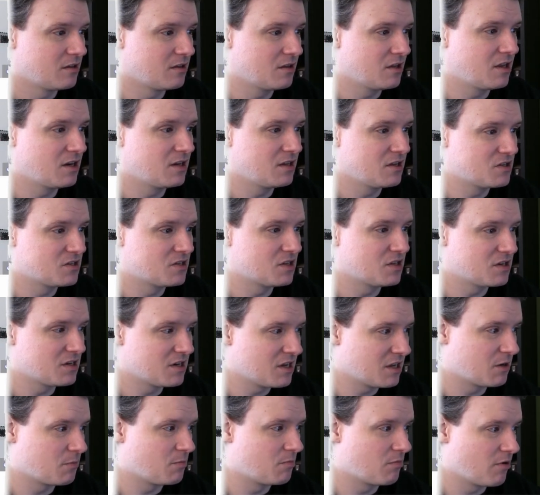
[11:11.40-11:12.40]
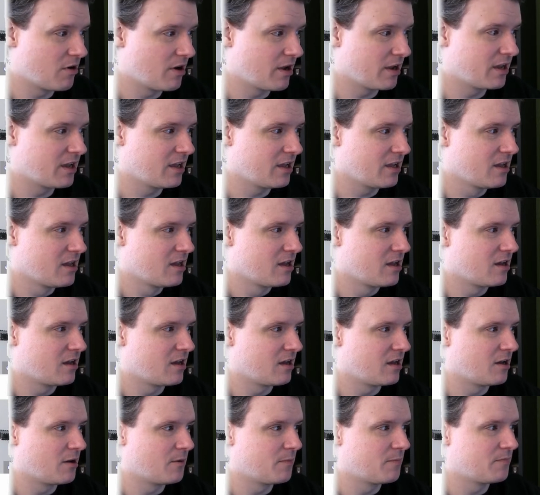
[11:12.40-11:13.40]
It is NickBrick.
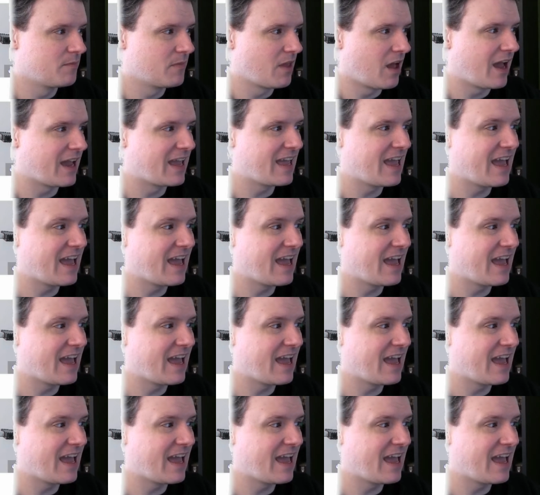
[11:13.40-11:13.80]
I